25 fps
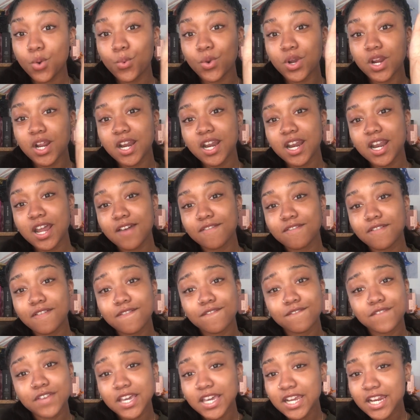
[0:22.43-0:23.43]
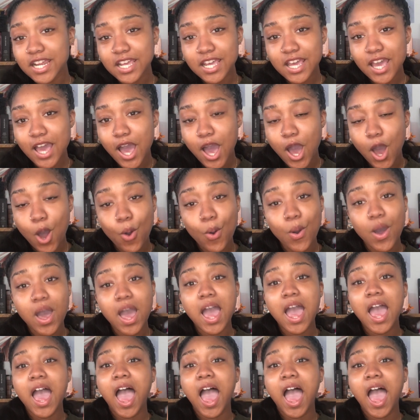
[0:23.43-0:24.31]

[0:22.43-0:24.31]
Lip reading: with another video.